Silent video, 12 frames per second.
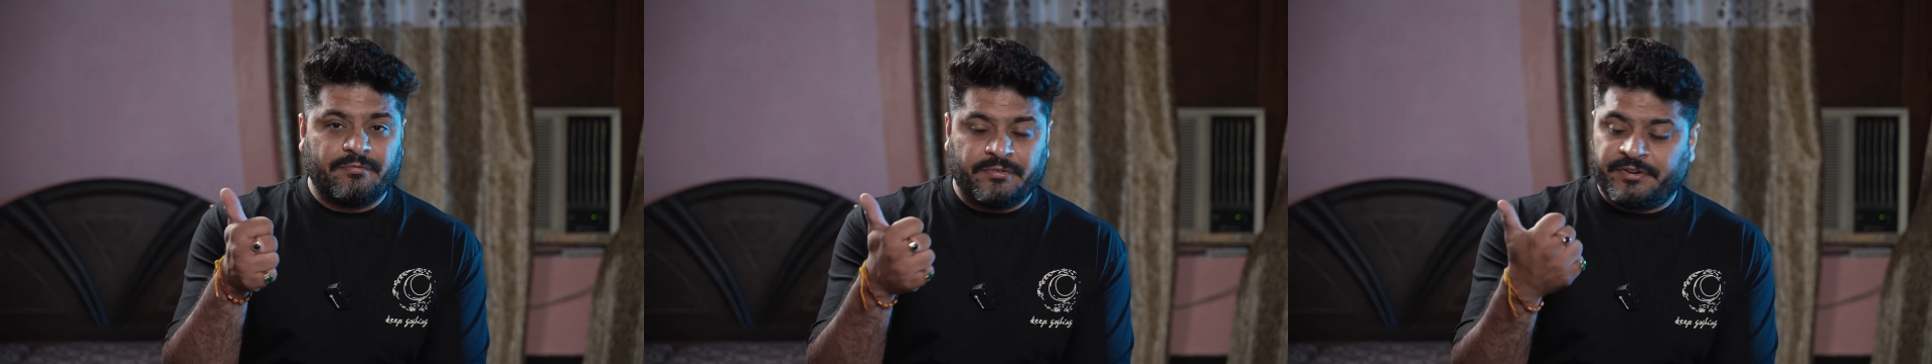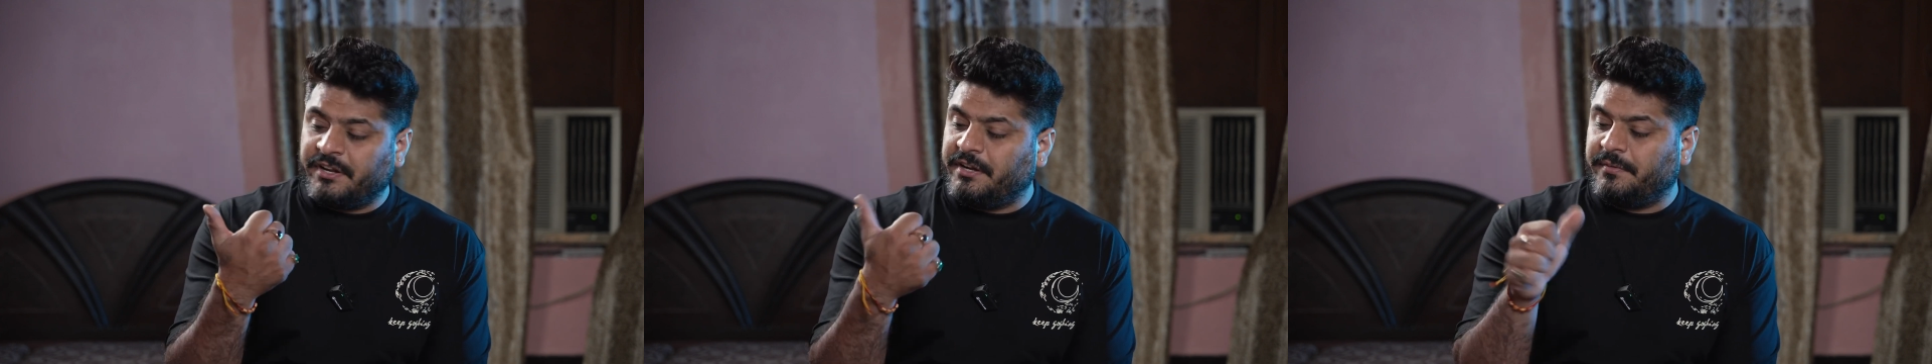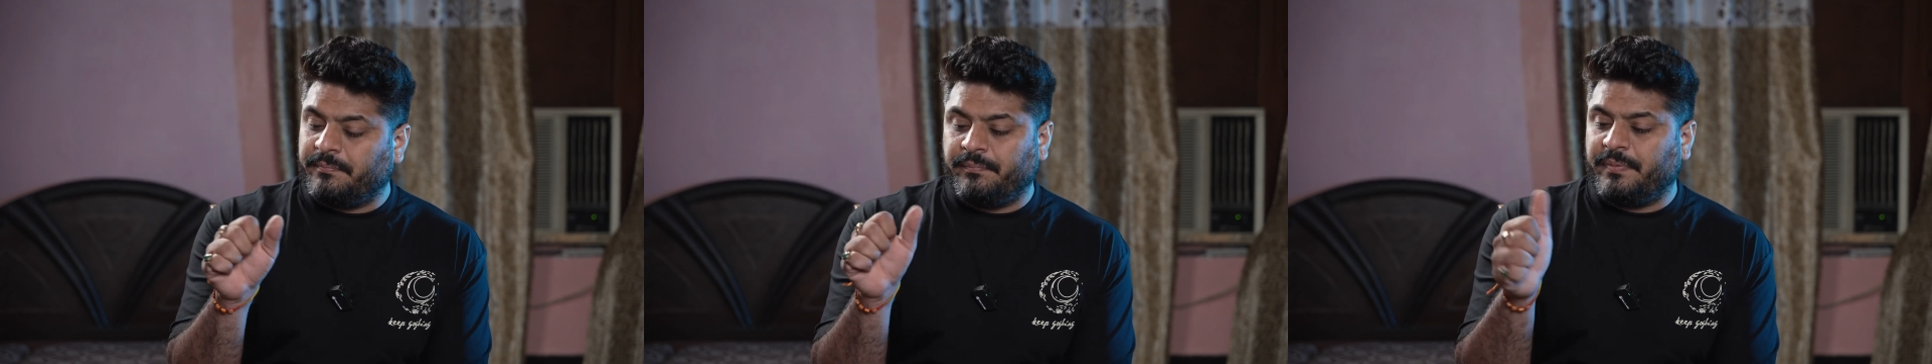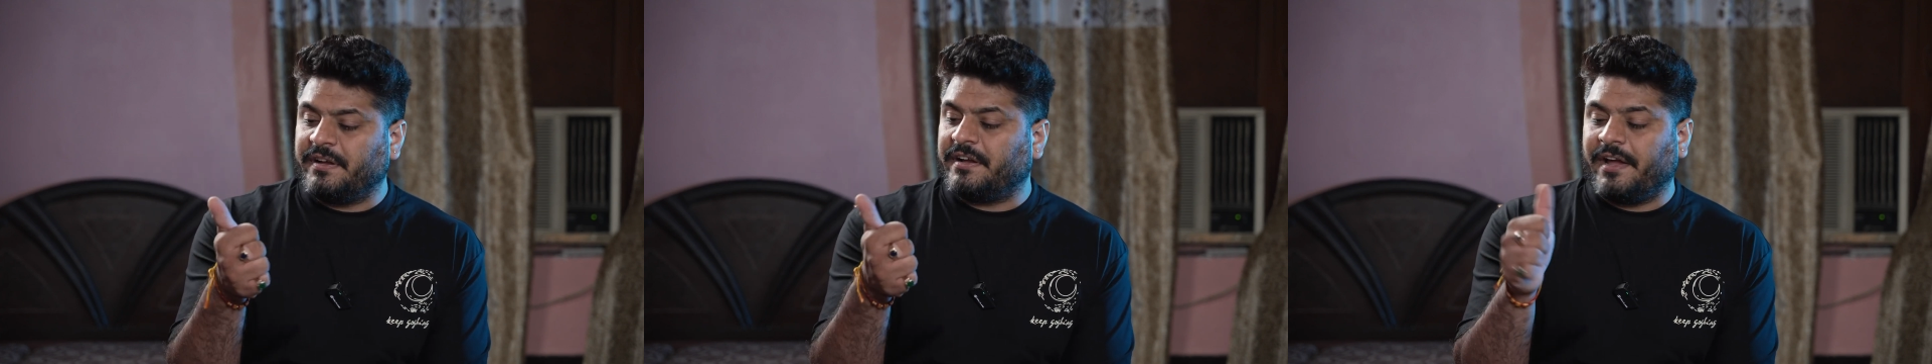really
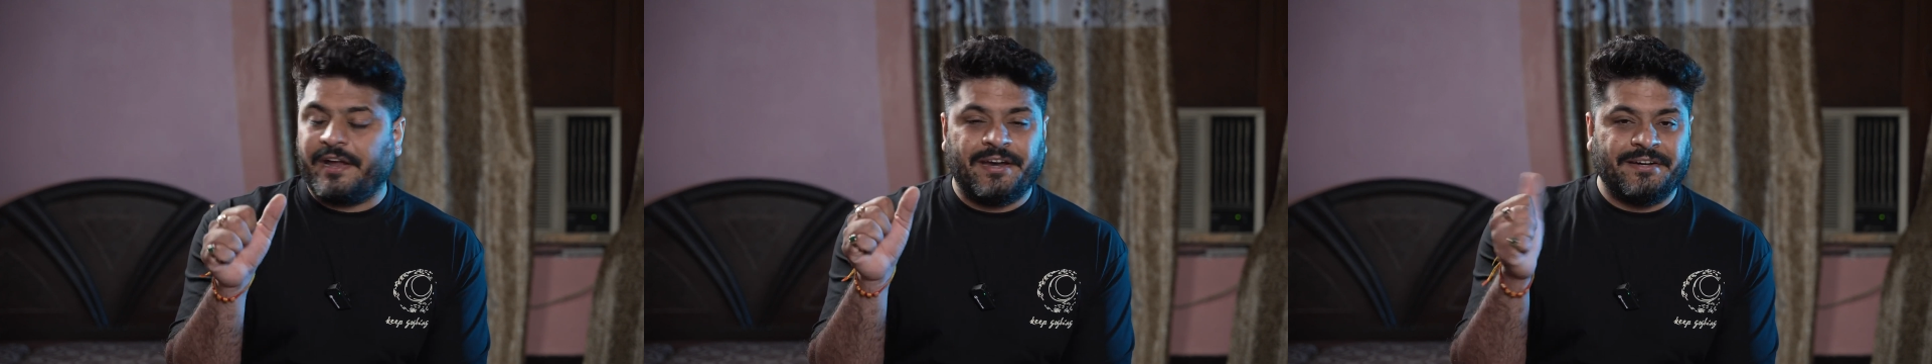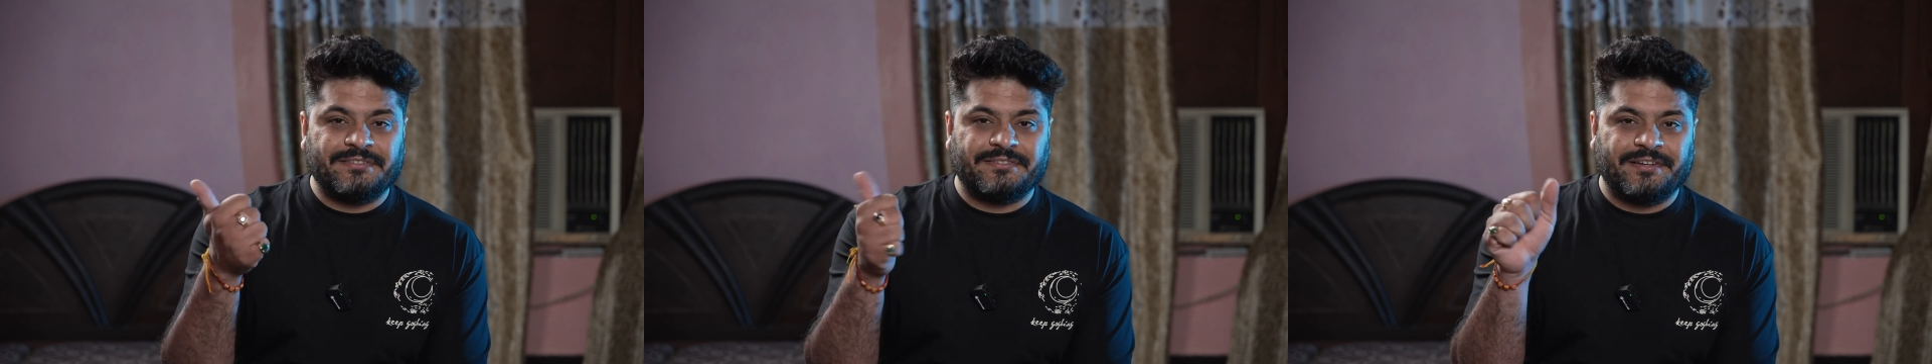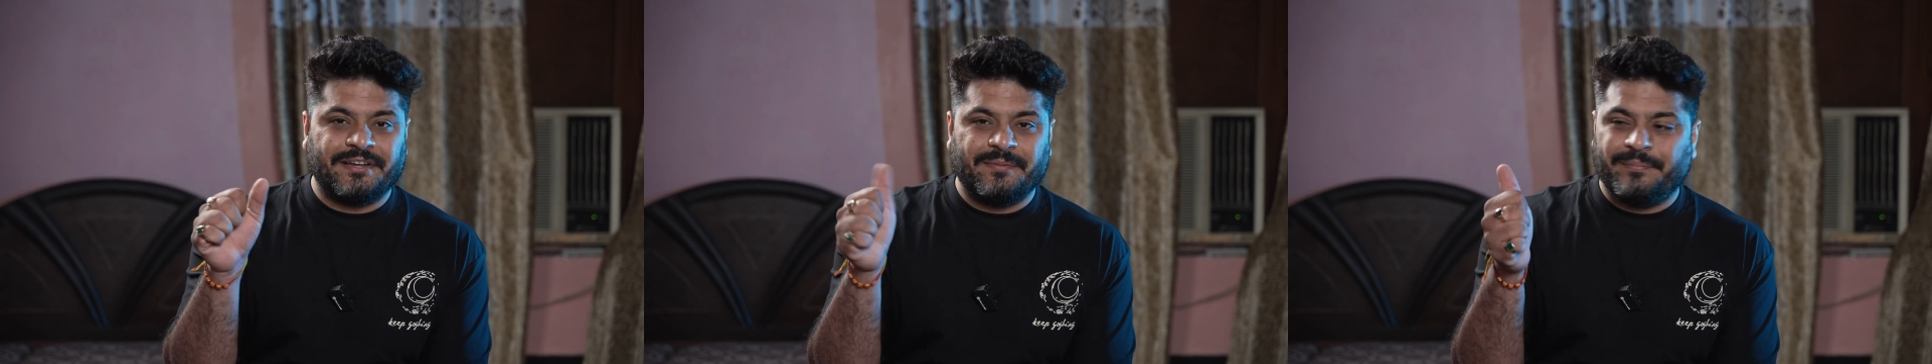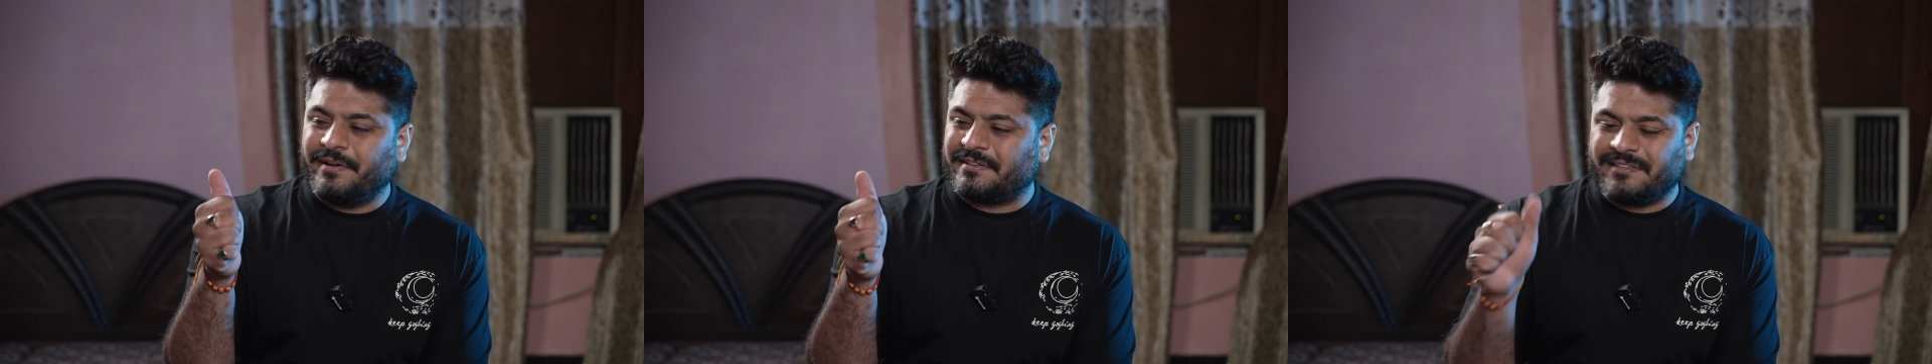big hands, really
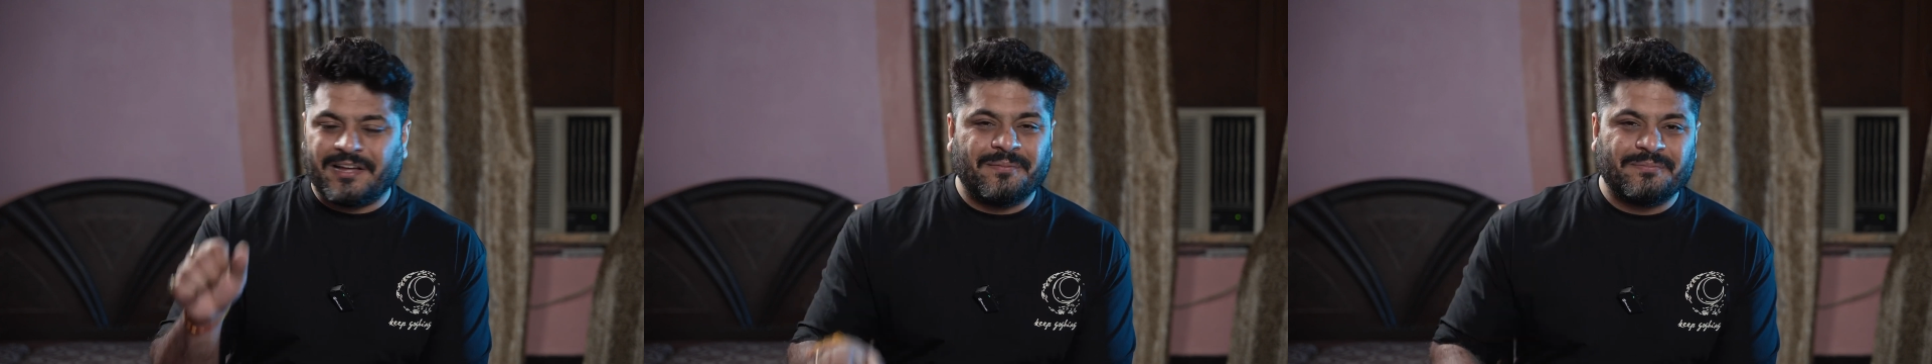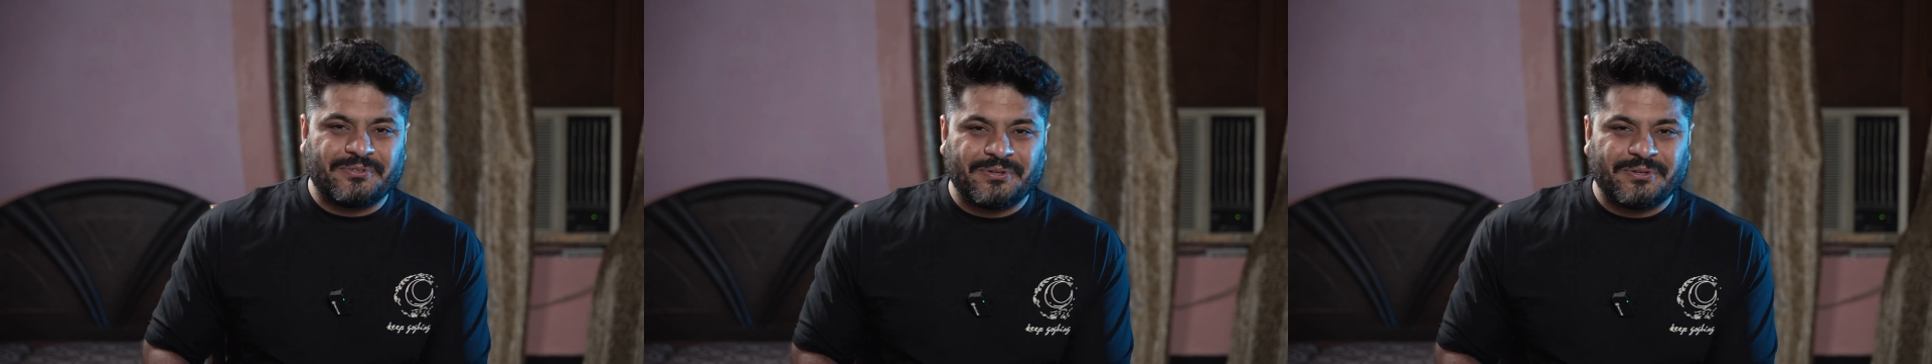big thumbs.